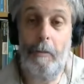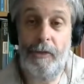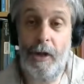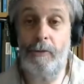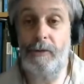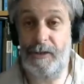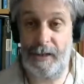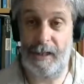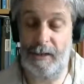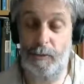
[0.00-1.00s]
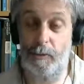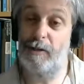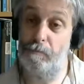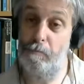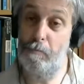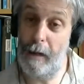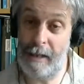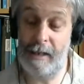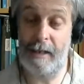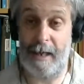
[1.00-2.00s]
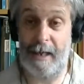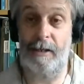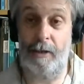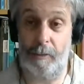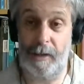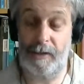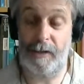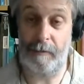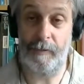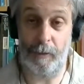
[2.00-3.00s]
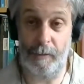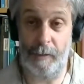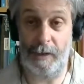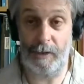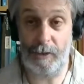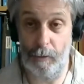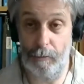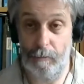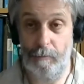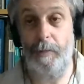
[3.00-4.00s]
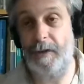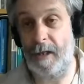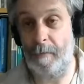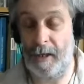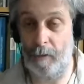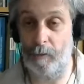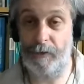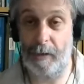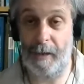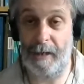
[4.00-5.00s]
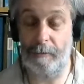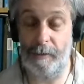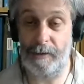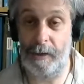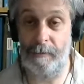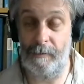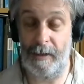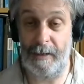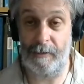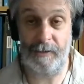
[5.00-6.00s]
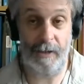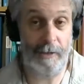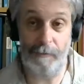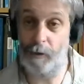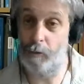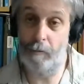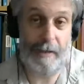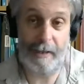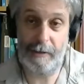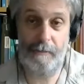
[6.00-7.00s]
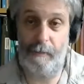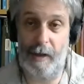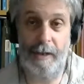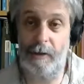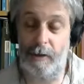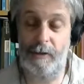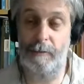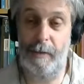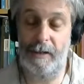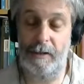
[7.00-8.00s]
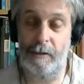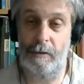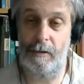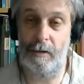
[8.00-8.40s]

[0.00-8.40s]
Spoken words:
Those things, which may anchor in stuff you're doing in school, but they may also anchor in stuff you've done outside of school. That's fine. That doesn't matter.